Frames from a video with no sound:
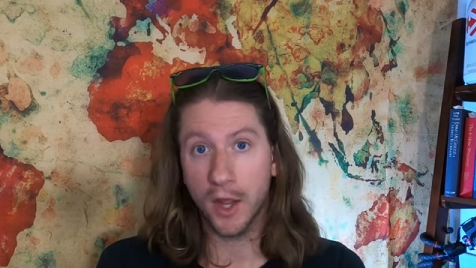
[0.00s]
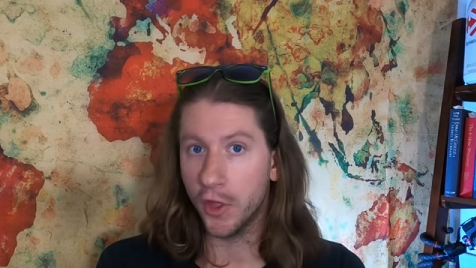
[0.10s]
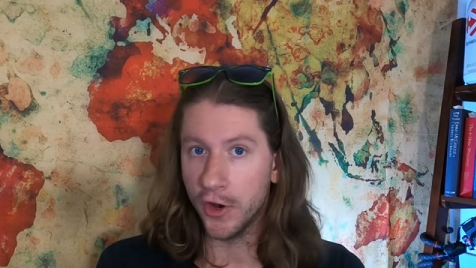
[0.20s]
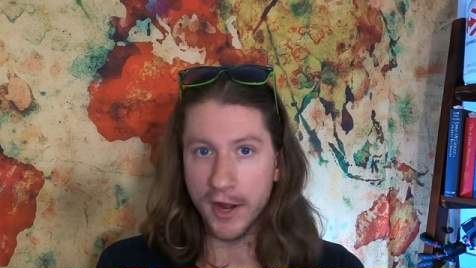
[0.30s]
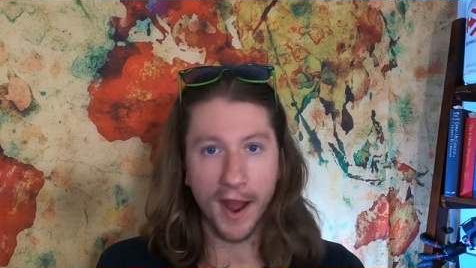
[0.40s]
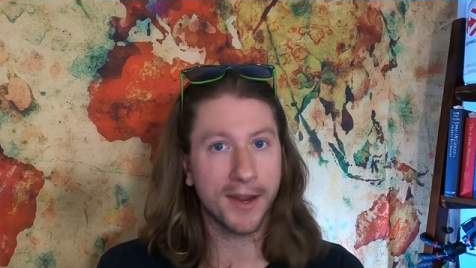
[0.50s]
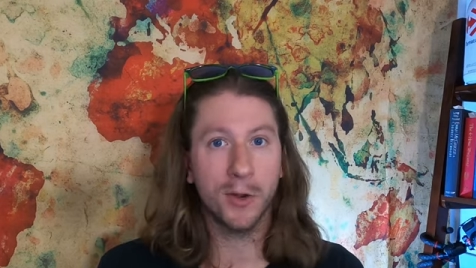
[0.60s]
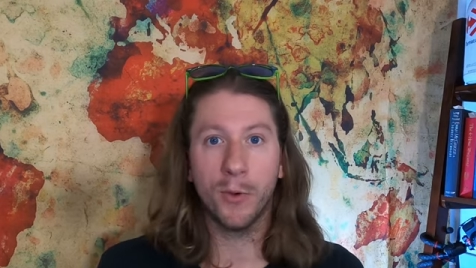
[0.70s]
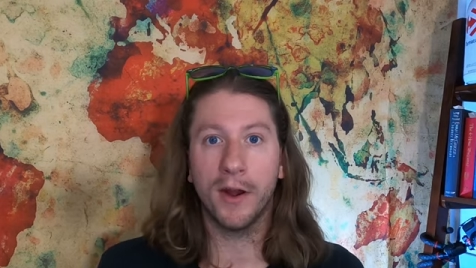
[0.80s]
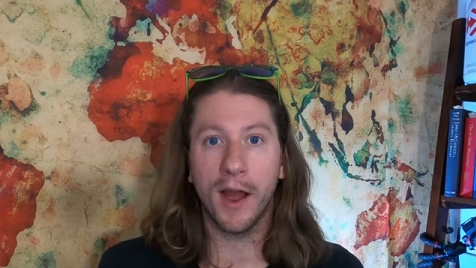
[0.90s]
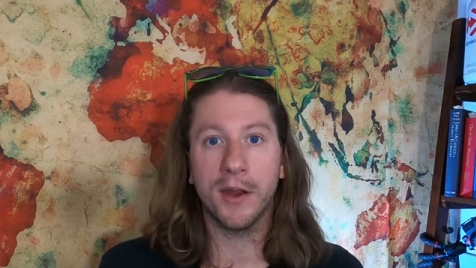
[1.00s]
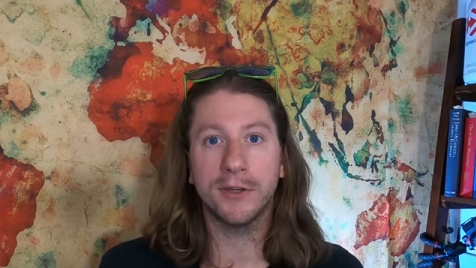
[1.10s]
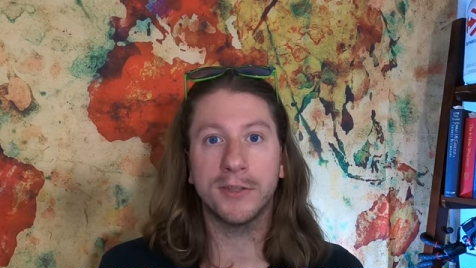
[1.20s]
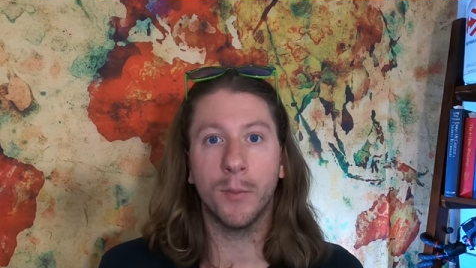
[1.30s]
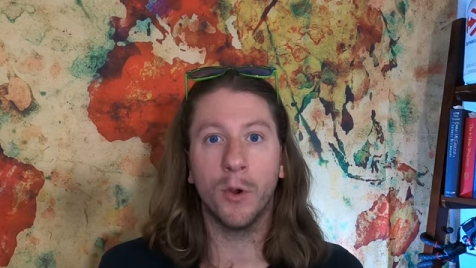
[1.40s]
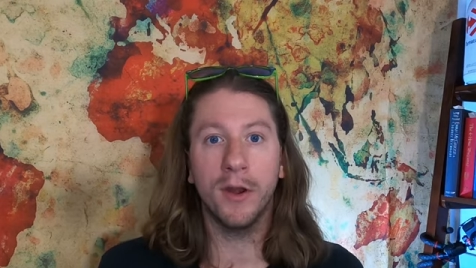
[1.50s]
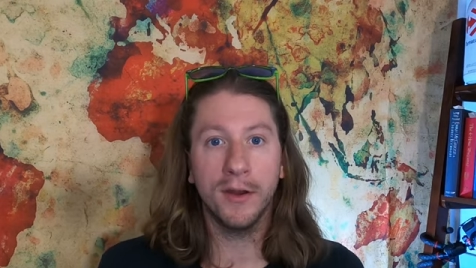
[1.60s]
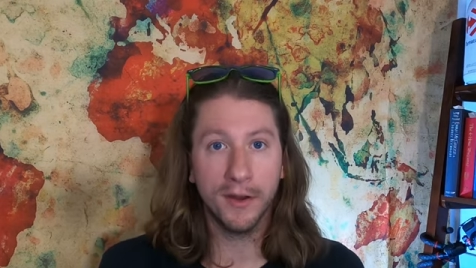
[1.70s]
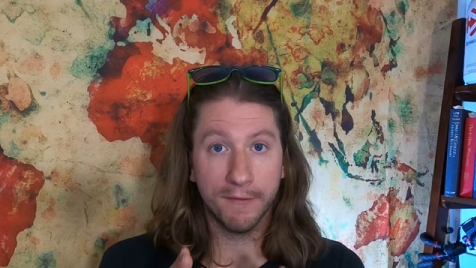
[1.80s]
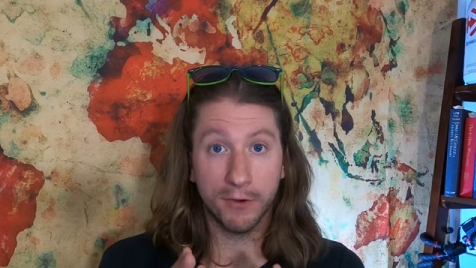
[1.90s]
They're not going to want to hire
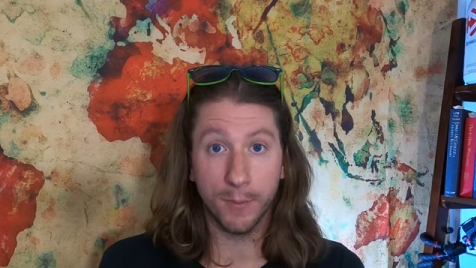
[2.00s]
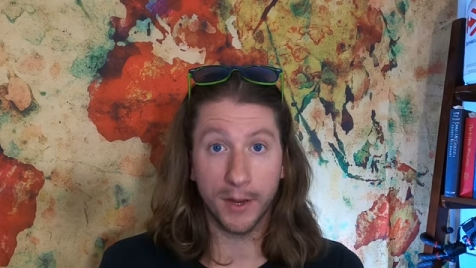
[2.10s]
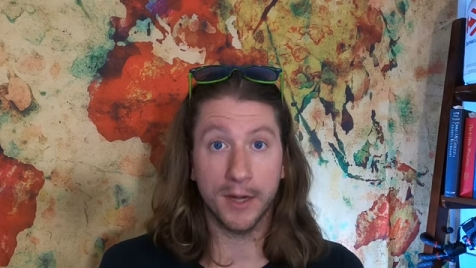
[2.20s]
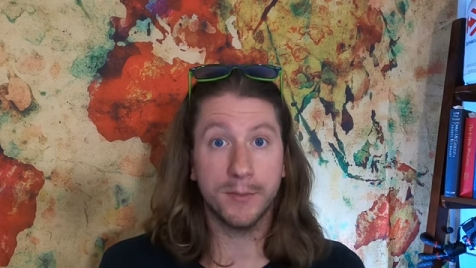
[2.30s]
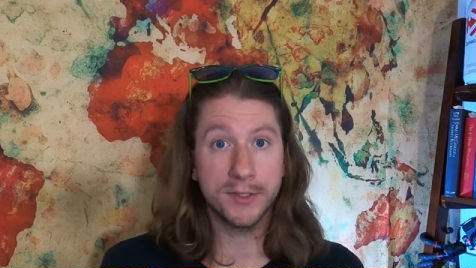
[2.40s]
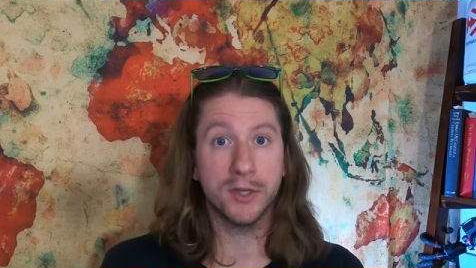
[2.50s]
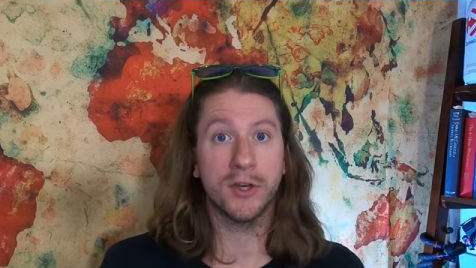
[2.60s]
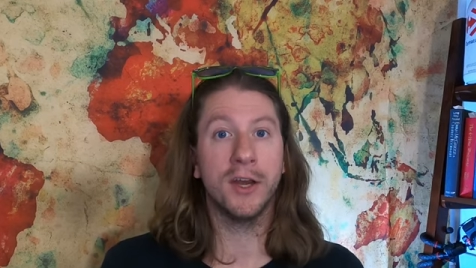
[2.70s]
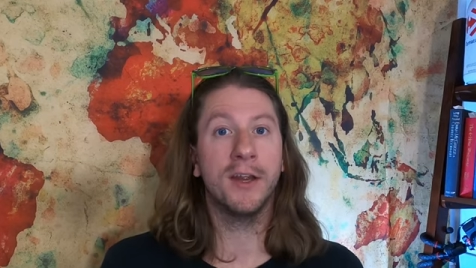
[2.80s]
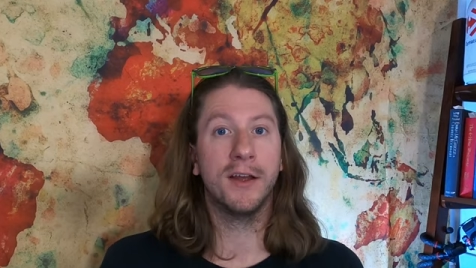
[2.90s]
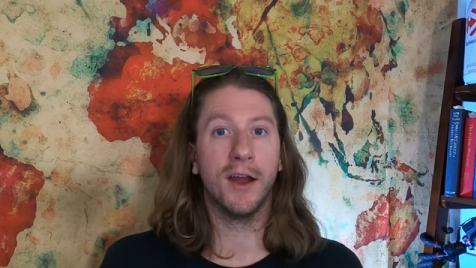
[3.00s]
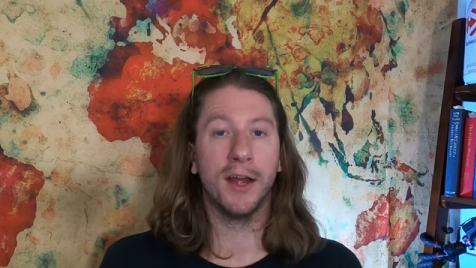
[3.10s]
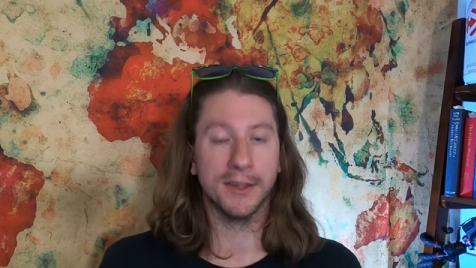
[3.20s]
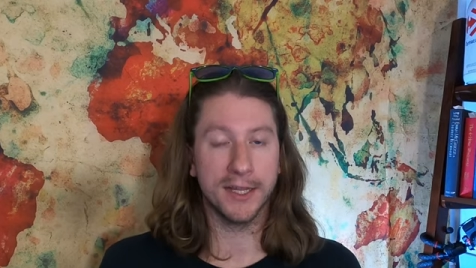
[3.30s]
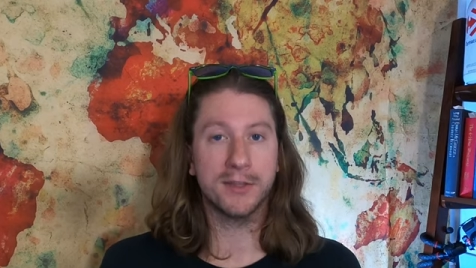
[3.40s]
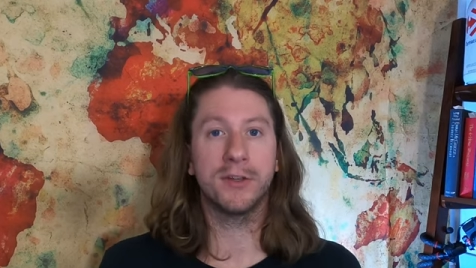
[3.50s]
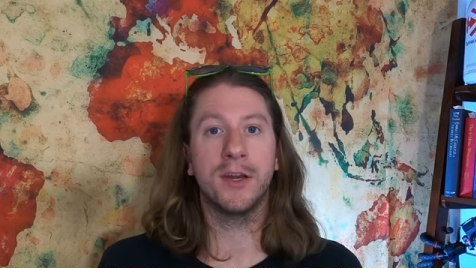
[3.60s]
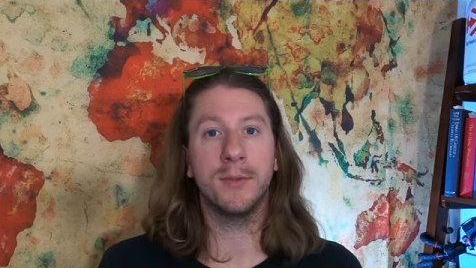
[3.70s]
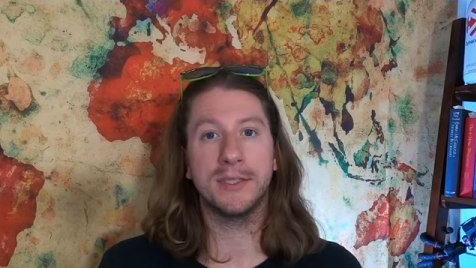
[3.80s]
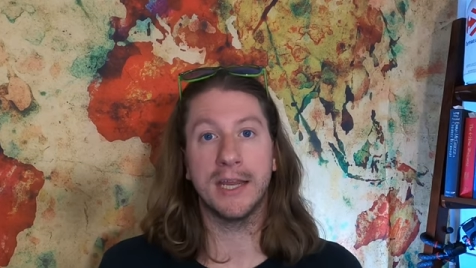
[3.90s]
someone for a paid position unless they're
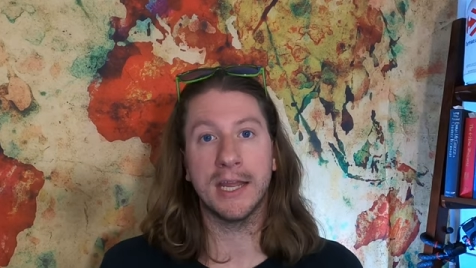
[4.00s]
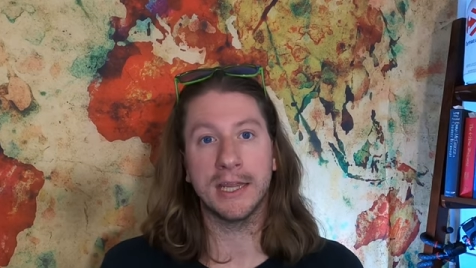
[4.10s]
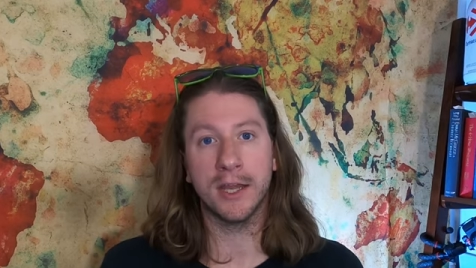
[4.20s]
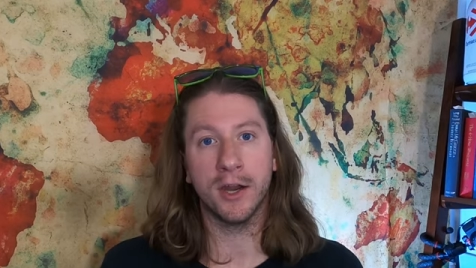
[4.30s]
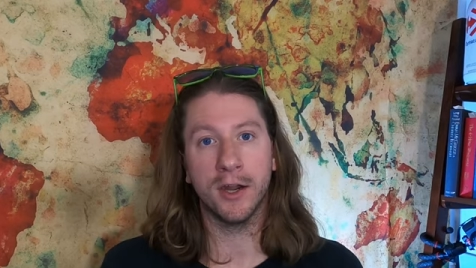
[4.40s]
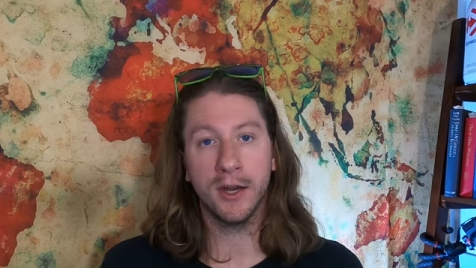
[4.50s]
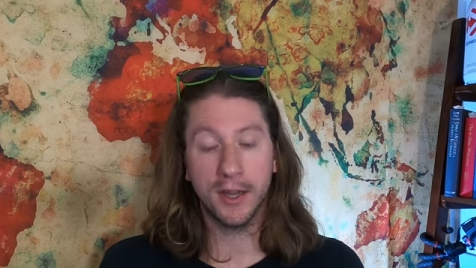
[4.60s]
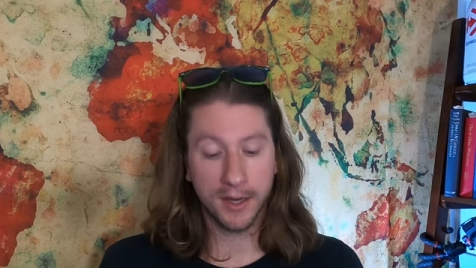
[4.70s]
going to be staying there